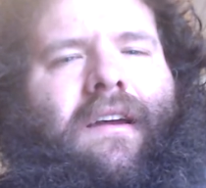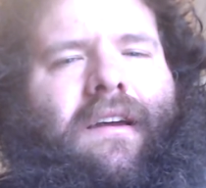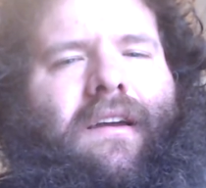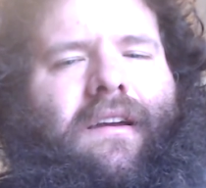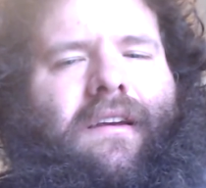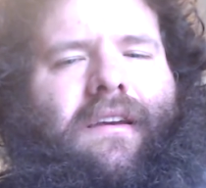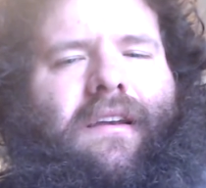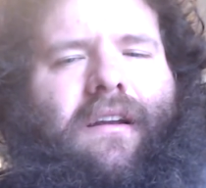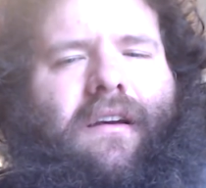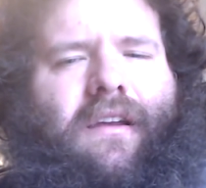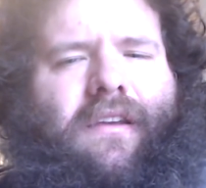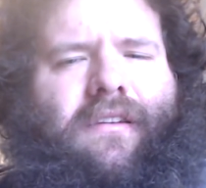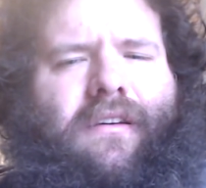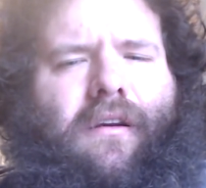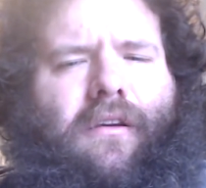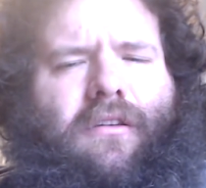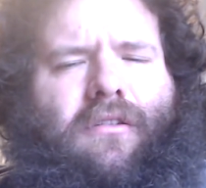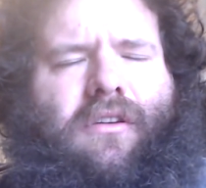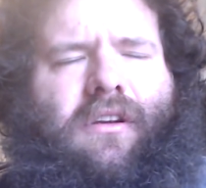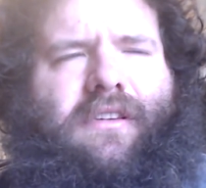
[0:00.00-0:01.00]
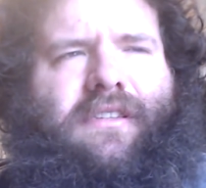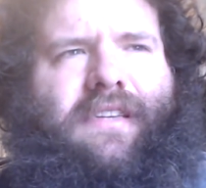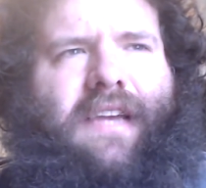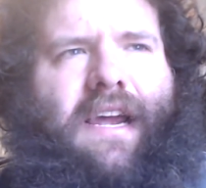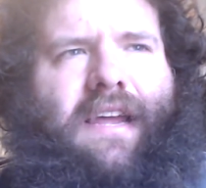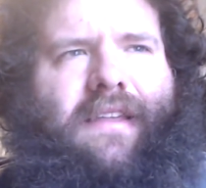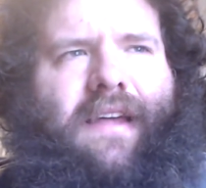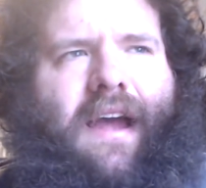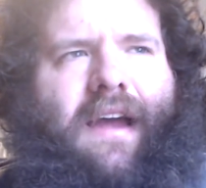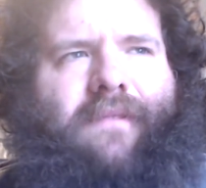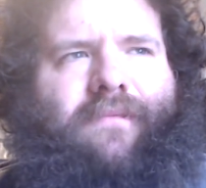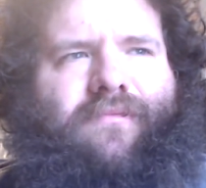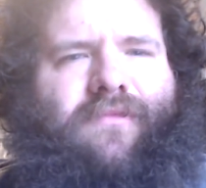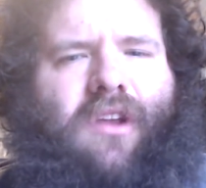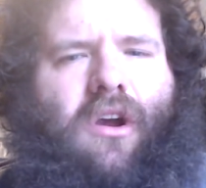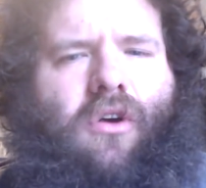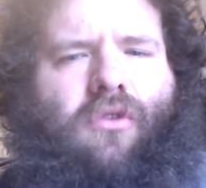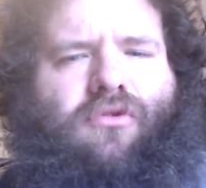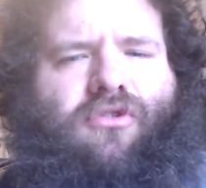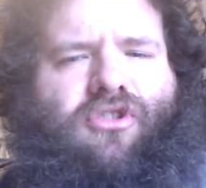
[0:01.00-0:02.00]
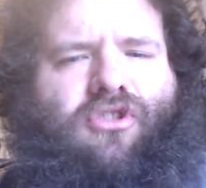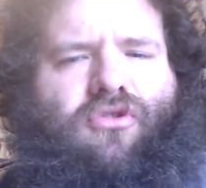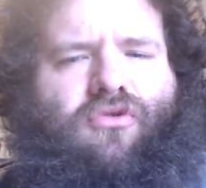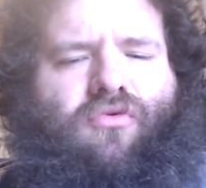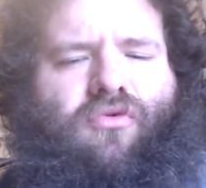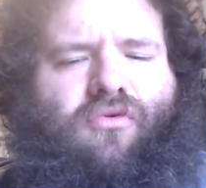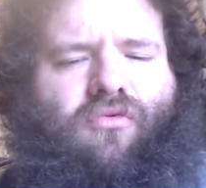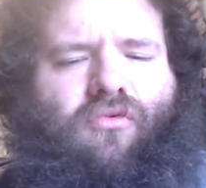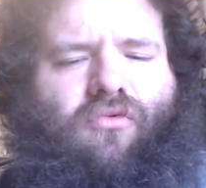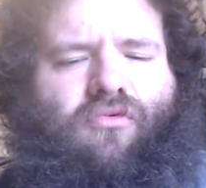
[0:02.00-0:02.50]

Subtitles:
like you could say that Ozu